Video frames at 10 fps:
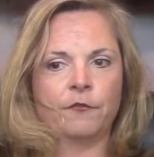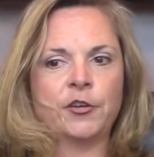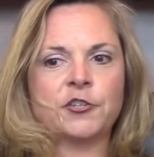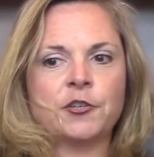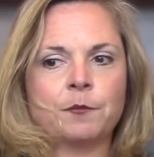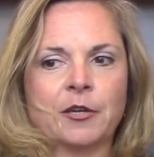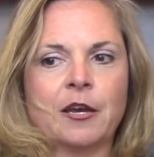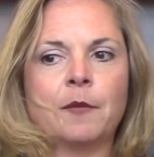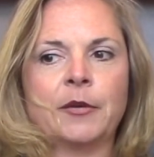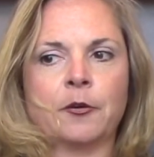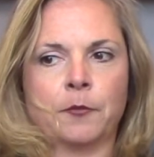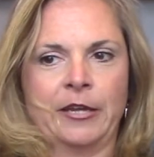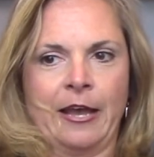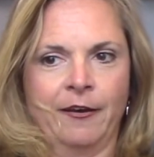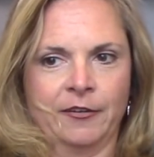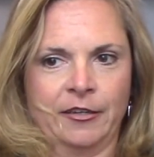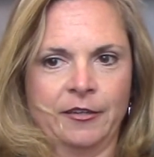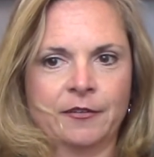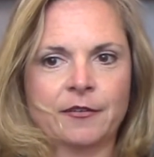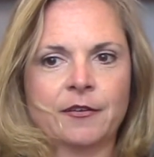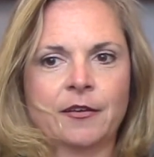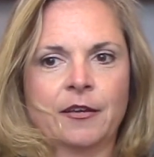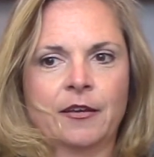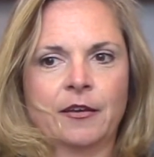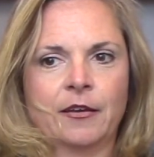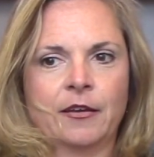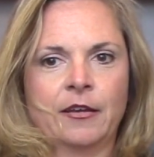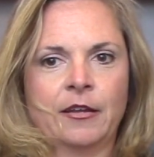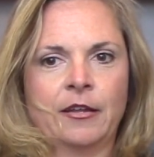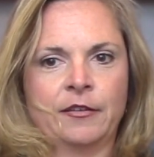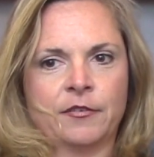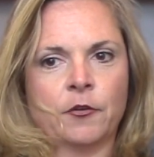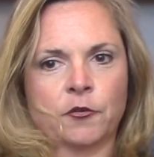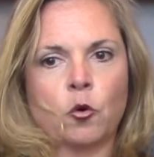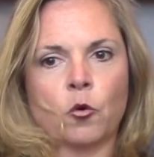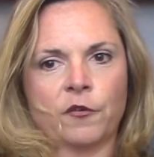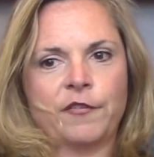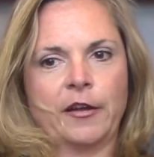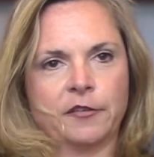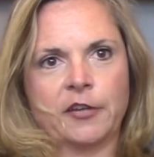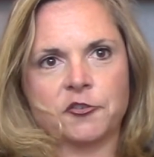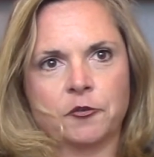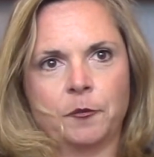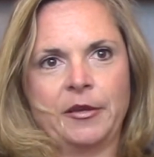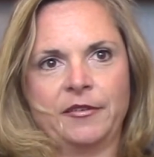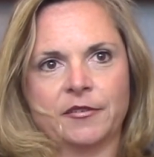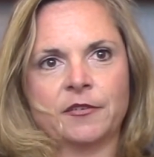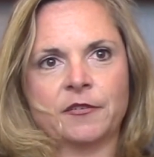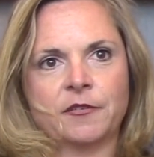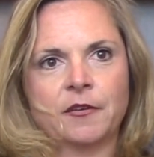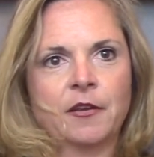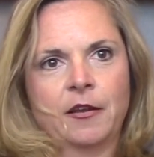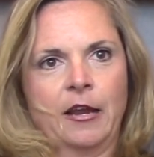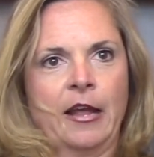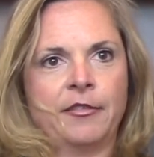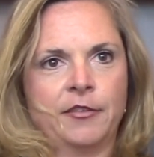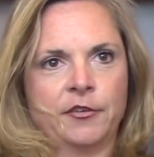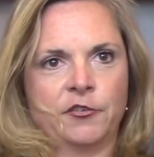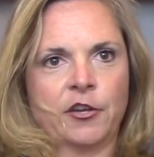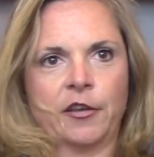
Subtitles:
Vision becoming a reality. It's those core foundational pieces, and then